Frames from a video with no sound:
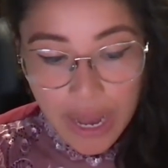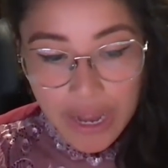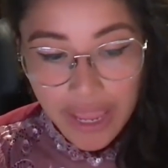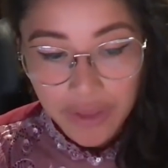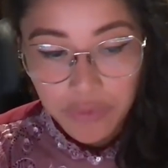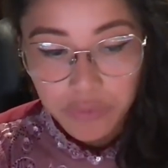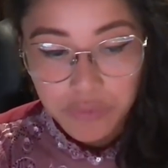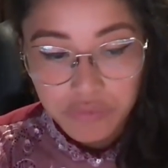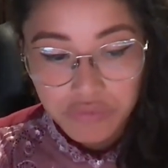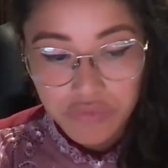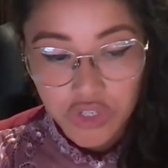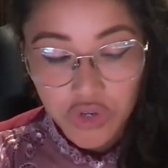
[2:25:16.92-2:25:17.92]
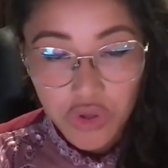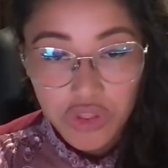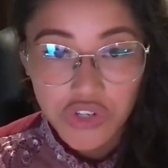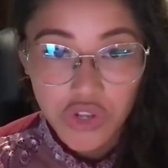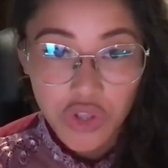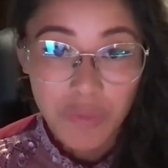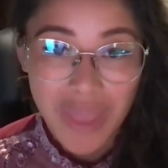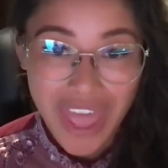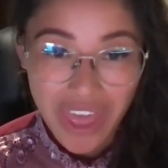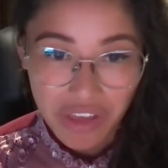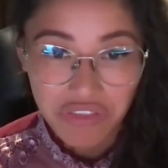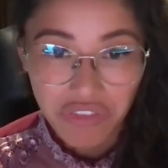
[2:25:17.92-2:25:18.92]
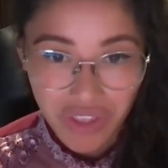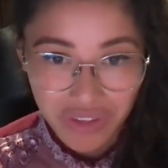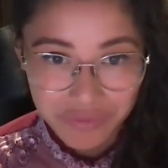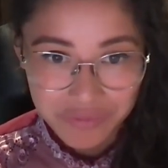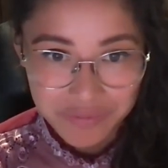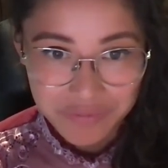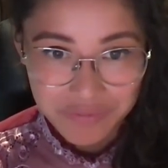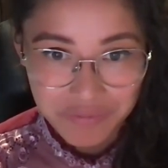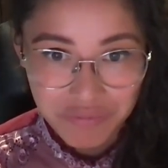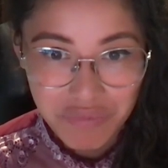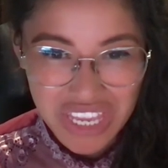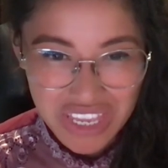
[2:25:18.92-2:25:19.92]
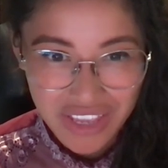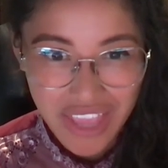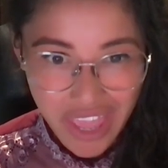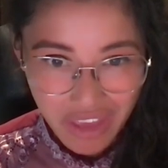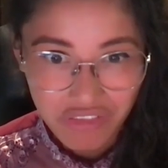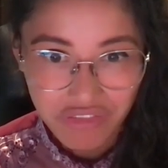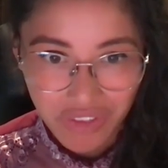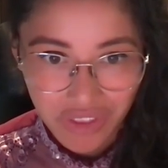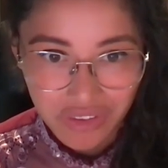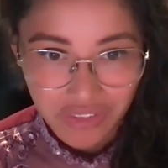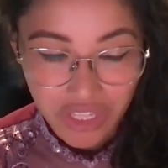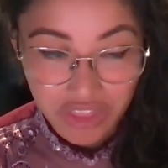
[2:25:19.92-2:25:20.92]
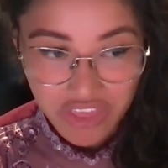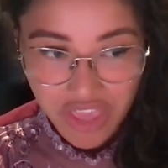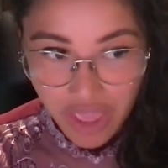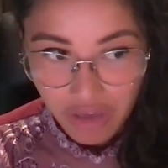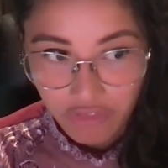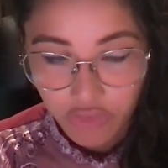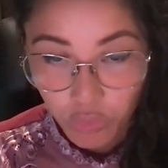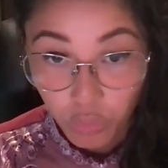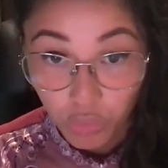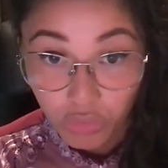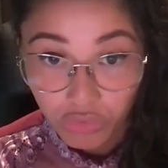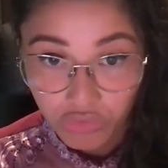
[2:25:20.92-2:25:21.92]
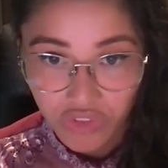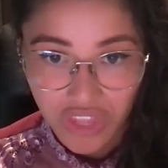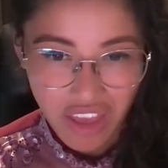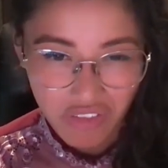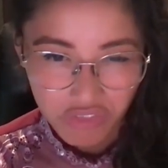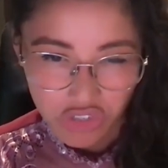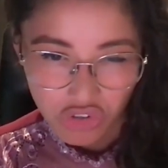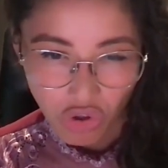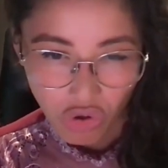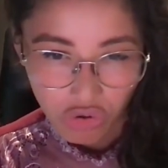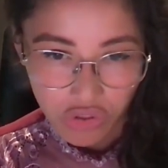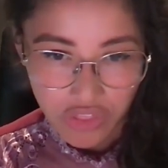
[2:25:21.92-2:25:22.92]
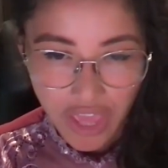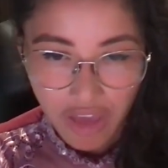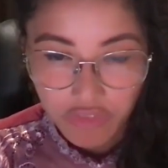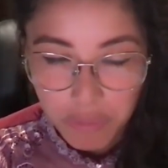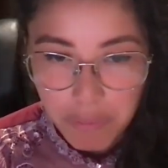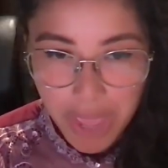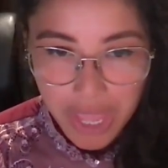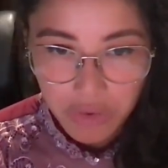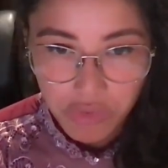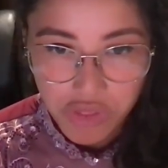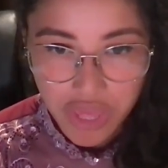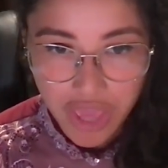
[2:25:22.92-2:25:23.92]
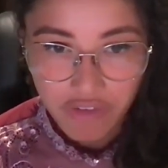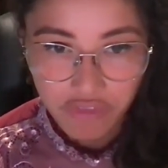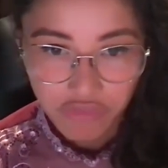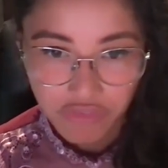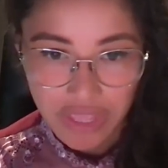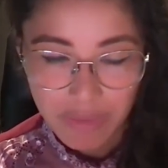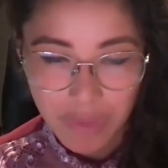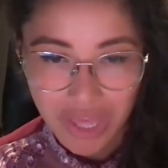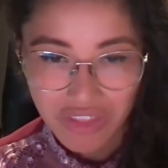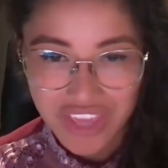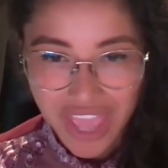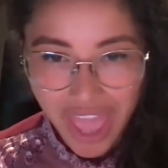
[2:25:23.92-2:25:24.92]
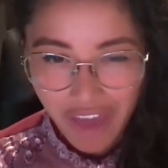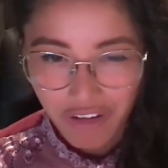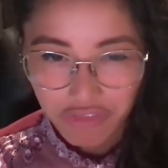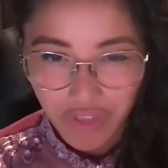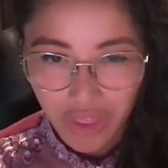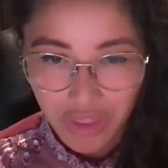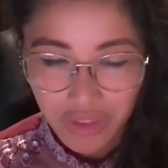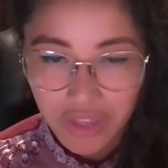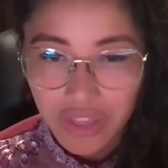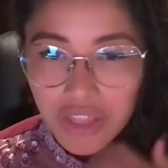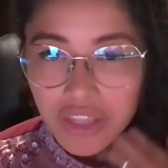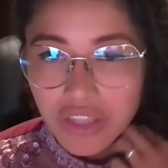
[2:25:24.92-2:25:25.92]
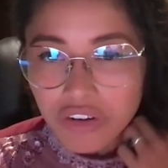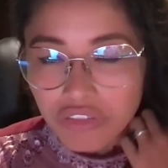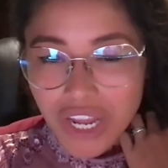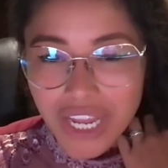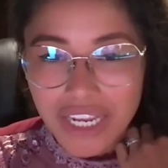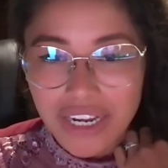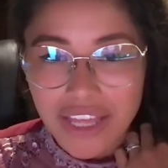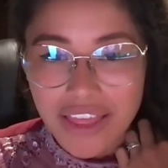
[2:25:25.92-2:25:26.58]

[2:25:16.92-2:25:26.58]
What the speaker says: Now, you know the term alpha, being alpha, like the alpha wolf, the alpha dog, the alpha male, the alpha female, the alpha, right?